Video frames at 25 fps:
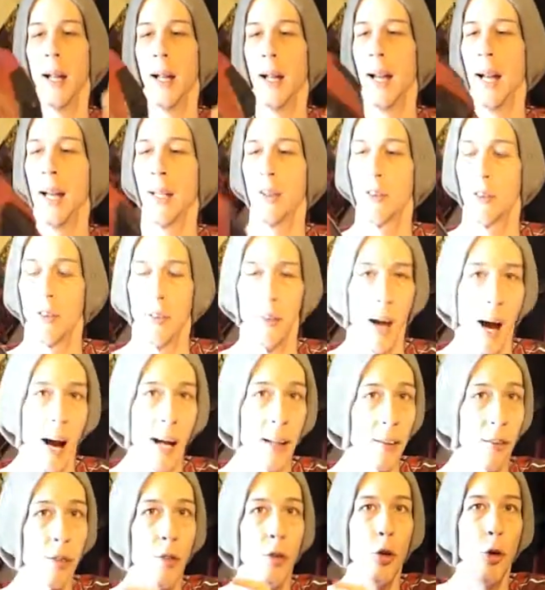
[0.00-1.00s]
It's
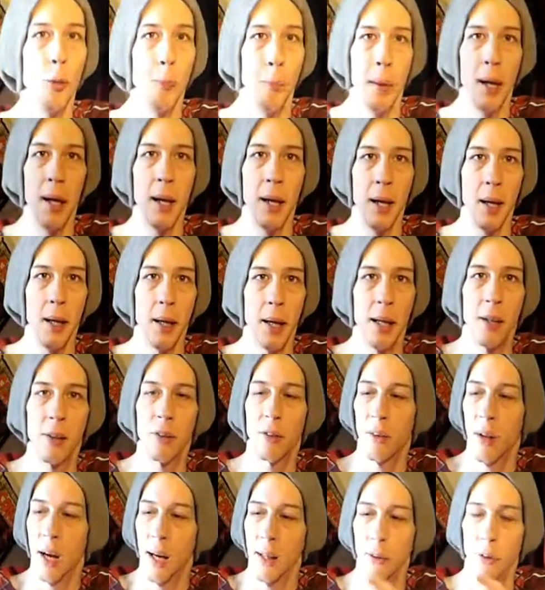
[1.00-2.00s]
not too big,
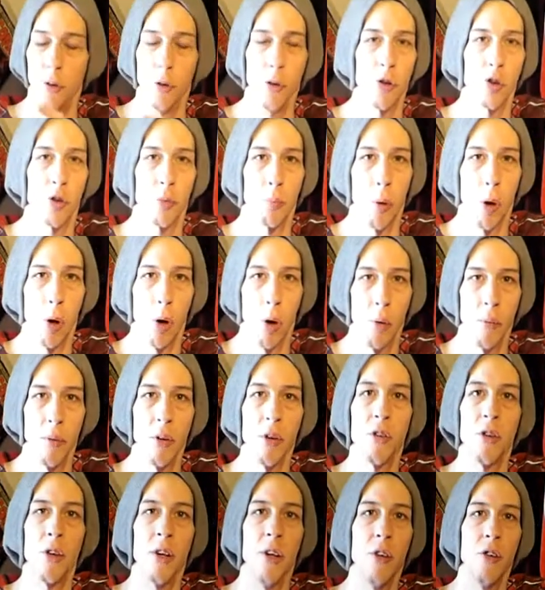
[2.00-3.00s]
it's not too small.
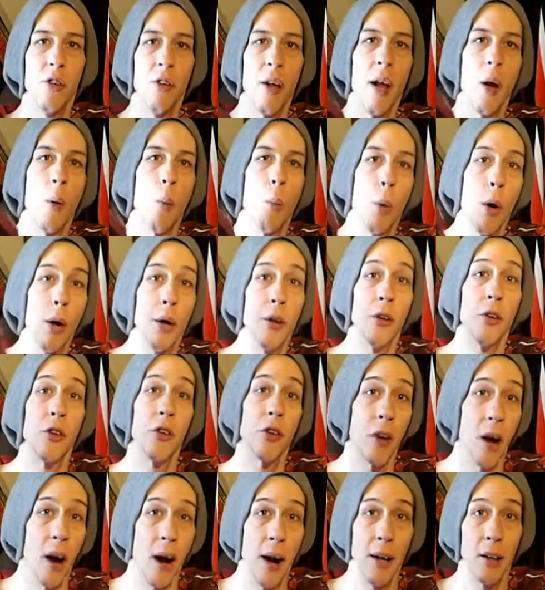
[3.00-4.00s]
This is a one
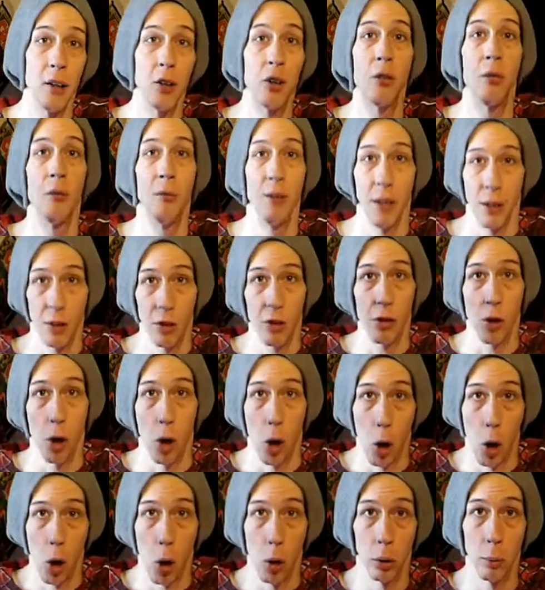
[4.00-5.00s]
size fits
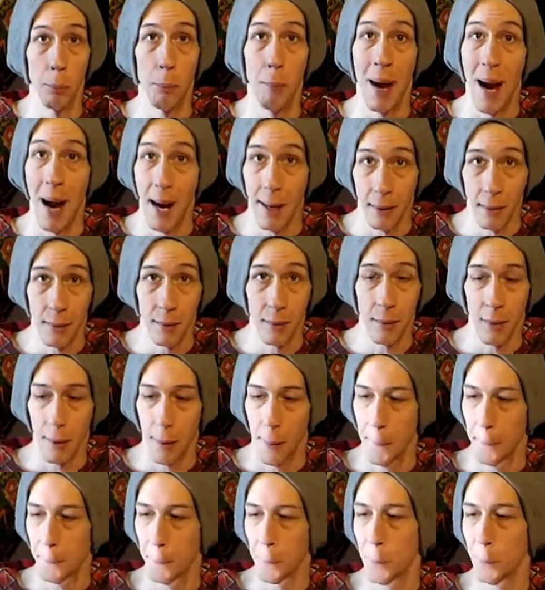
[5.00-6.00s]
all mask.
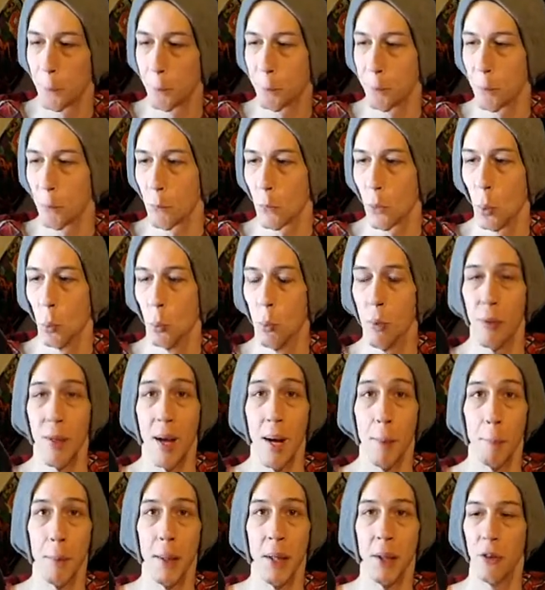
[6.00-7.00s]
With
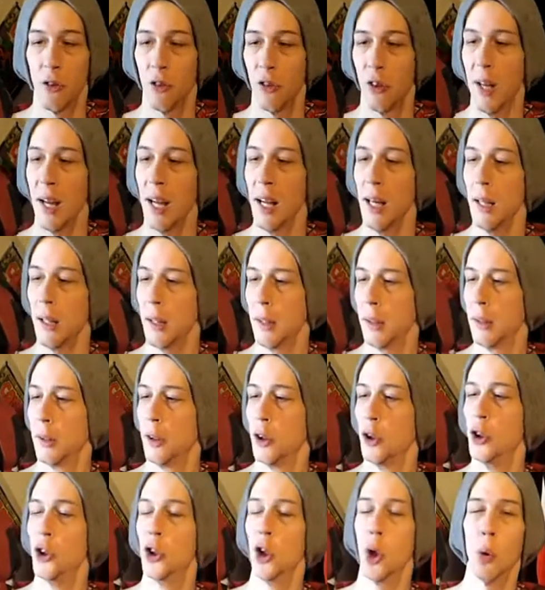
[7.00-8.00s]
that being said,
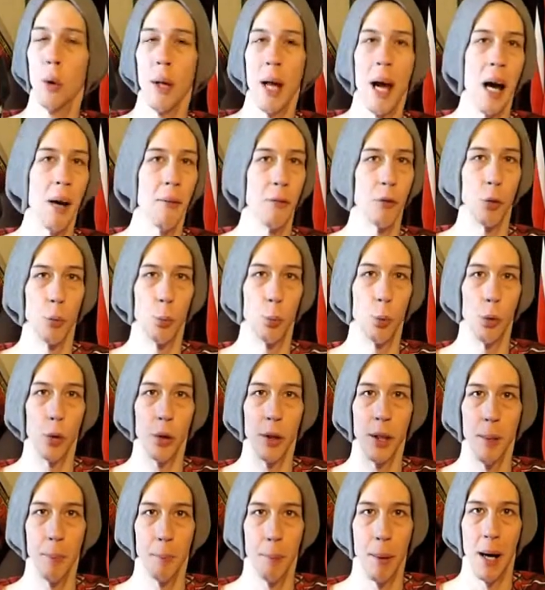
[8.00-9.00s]
you don't have to
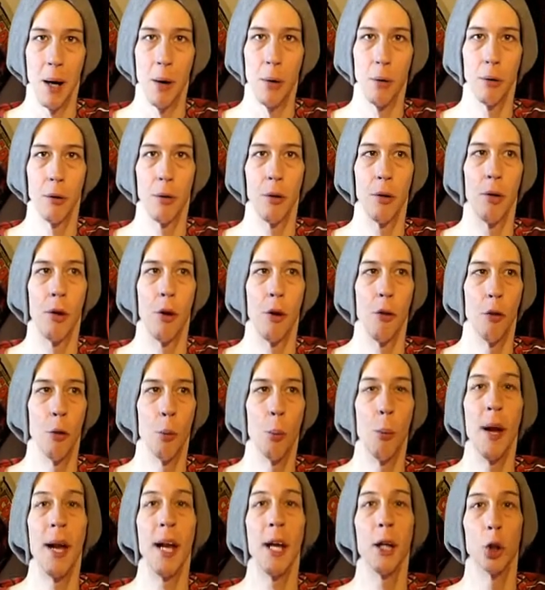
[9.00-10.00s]
worry about the
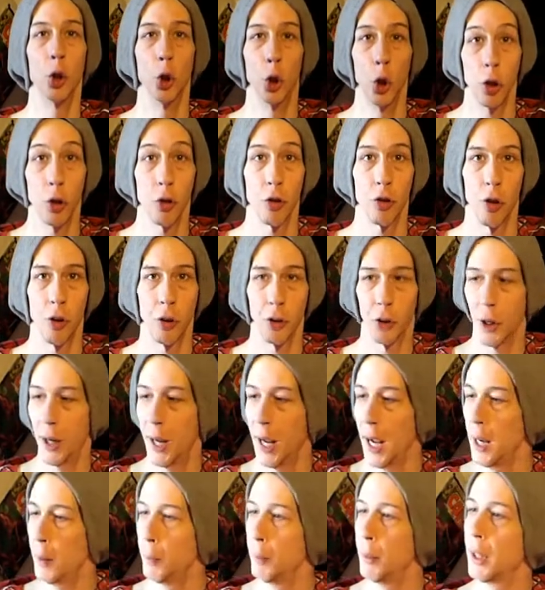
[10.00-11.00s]
way it looks on your
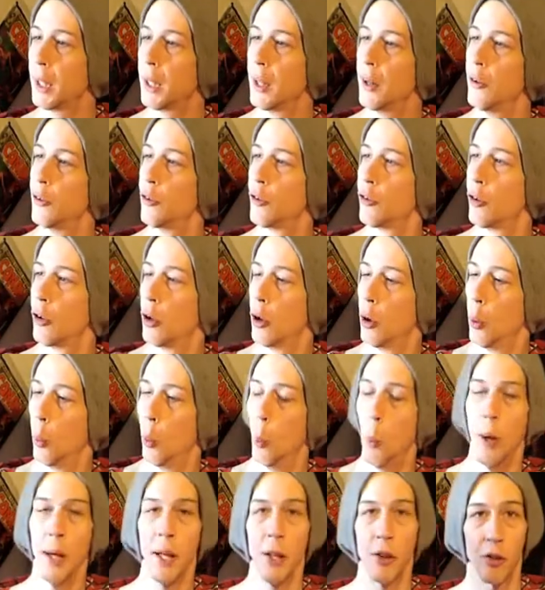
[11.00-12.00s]
head because
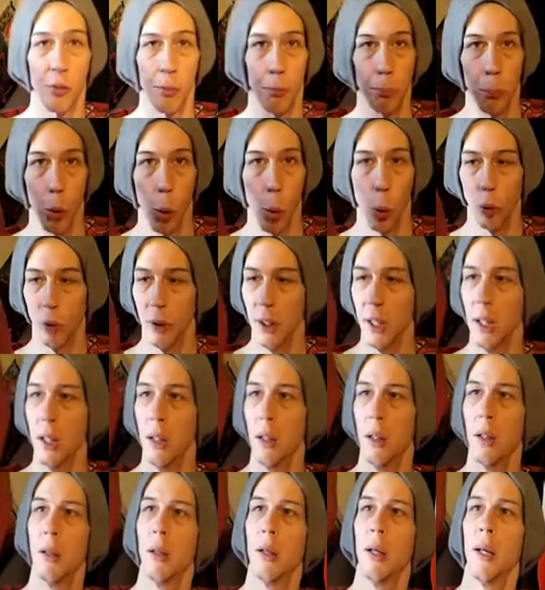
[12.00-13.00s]
when it's molded,
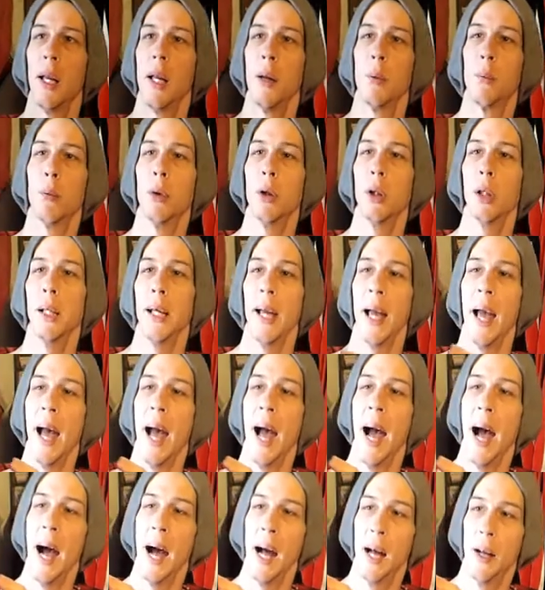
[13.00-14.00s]
it really
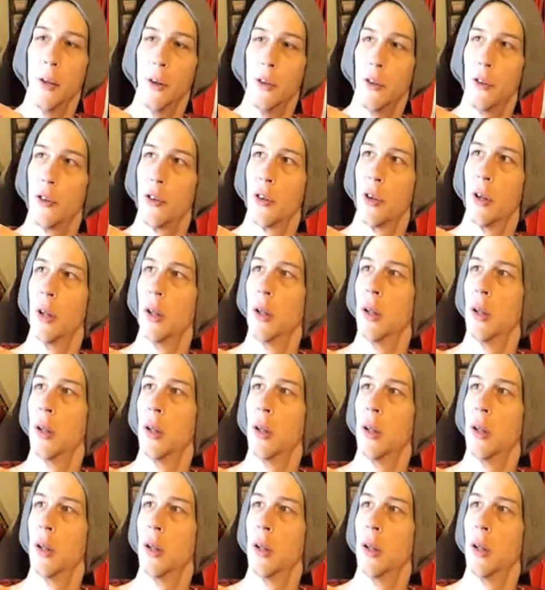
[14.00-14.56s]
has